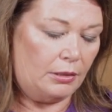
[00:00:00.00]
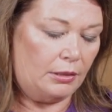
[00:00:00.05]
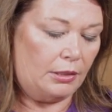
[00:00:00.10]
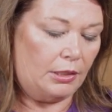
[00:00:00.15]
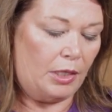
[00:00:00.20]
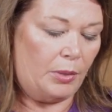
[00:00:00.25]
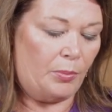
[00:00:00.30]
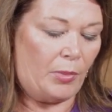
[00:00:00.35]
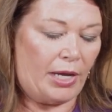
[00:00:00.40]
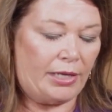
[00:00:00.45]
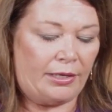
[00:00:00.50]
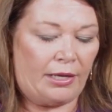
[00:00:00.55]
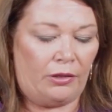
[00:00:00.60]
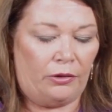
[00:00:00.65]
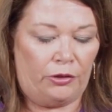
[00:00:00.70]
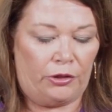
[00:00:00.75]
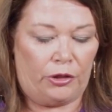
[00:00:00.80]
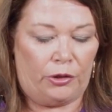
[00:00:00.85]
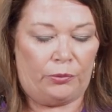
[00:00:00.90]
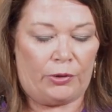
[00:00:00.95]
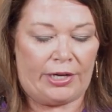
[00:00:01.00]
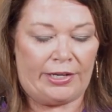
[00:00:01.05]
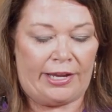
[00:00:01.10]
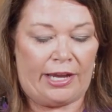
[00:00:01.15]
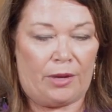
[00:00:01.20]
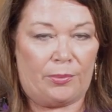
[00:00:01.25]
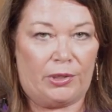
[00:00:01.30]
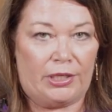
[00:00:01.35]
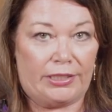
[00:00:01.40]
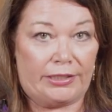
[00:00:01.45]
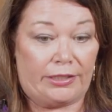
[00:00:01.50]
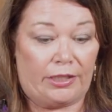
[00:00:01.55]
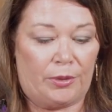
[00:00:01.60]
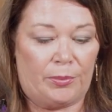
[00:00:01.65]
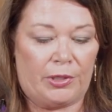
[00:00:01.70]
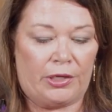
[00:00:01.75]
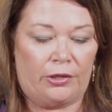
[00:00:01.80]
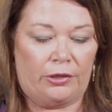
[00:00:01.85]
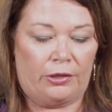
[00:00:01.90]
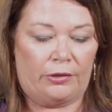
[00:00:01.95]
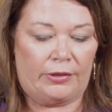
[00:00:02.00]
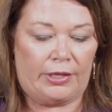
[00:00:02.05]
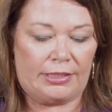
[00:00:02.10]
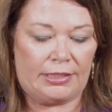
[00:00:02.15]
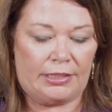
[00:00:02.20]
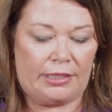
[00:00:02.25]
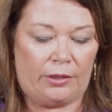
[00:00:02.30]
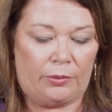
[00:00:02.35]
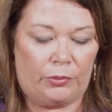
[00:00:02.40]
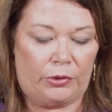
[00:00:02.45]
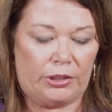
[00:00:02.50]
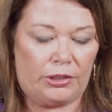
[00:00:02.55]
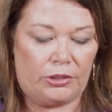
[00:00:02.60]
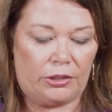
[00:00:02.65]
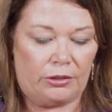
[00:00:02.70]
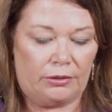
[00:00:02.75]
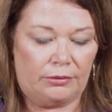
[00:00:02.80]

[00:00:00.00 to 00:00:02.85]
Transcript: It might not look good right now, but it's going to be good on that sandwich.